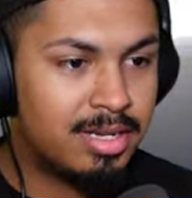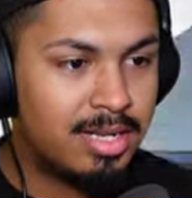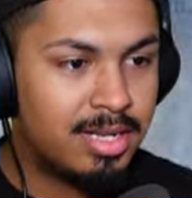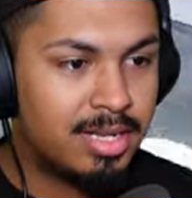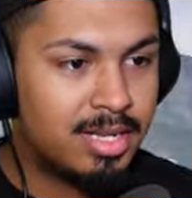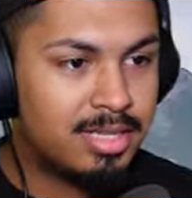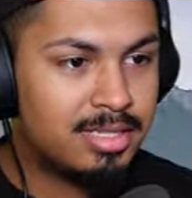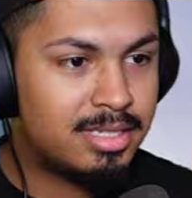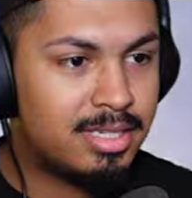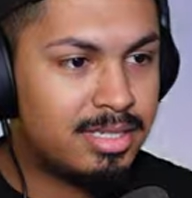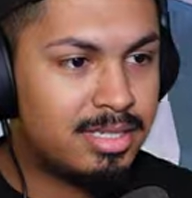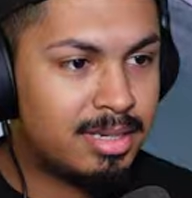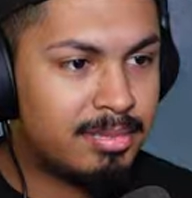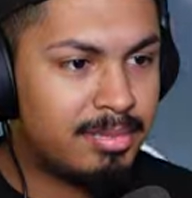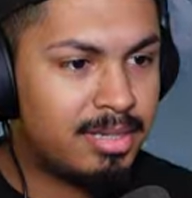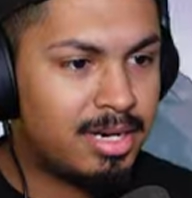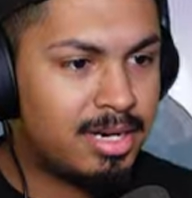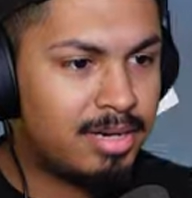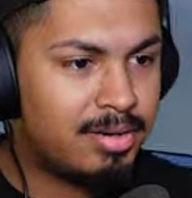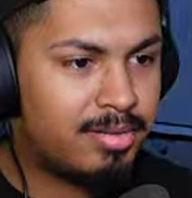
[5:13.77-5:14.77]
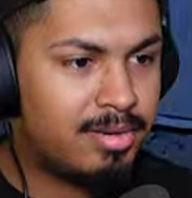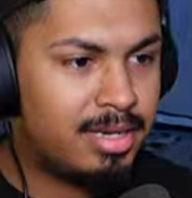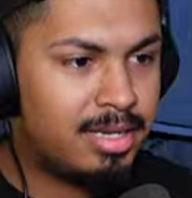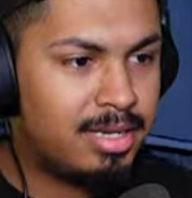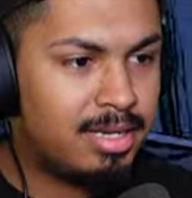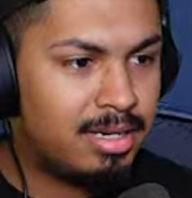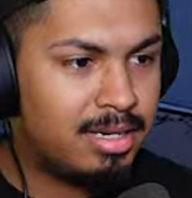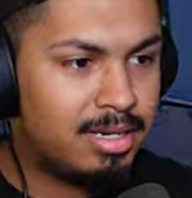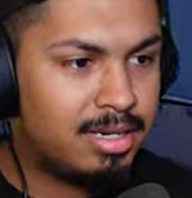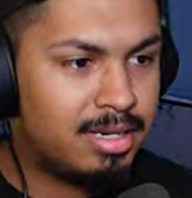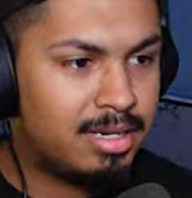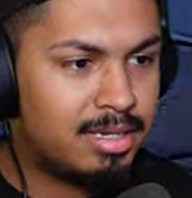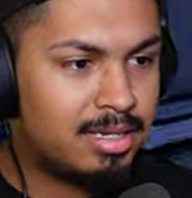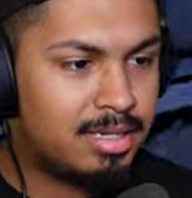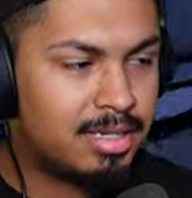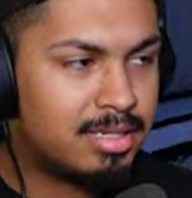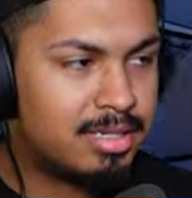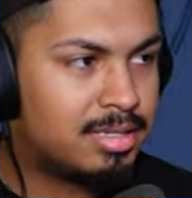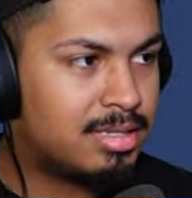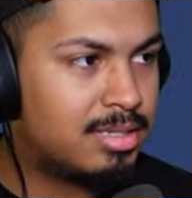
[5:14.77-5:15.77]
Is this something I can read?
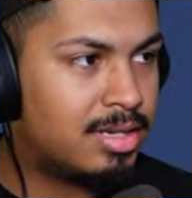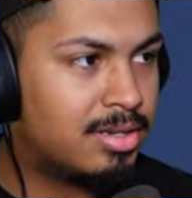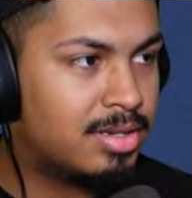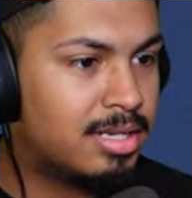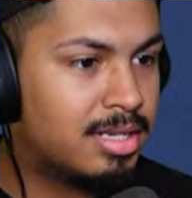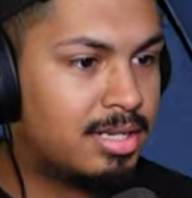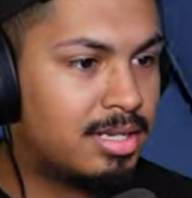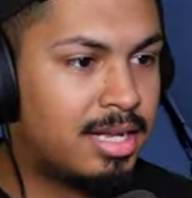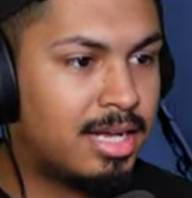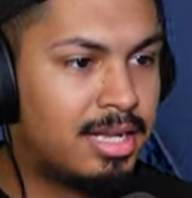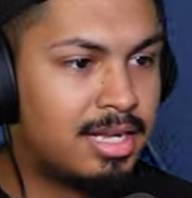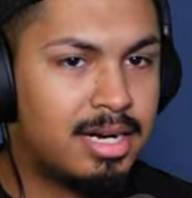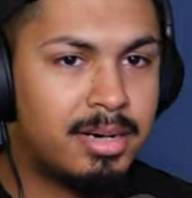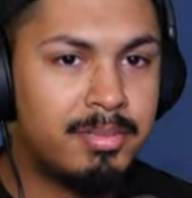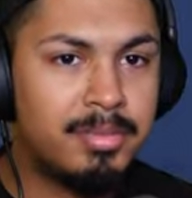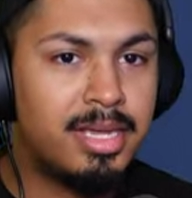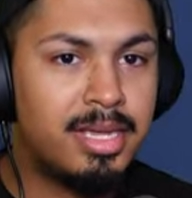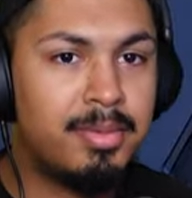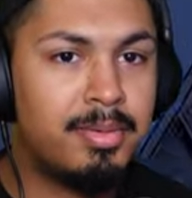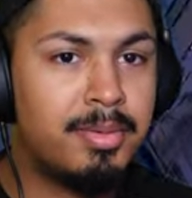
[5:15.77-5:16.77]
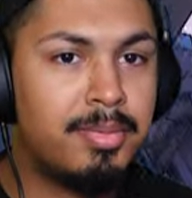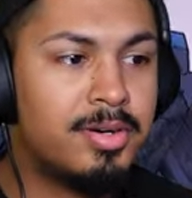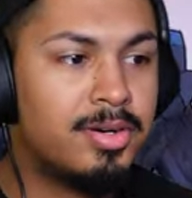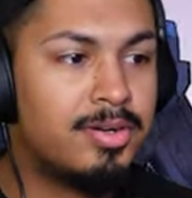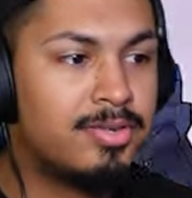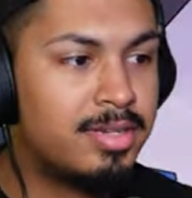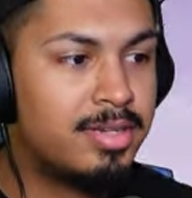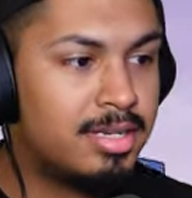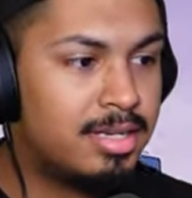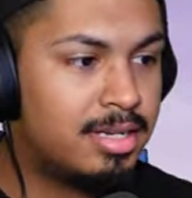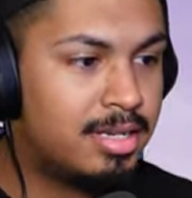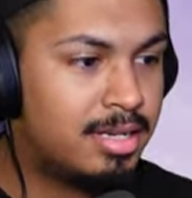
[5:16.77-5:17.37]
It don't look like it. I'm gonna keep it moving.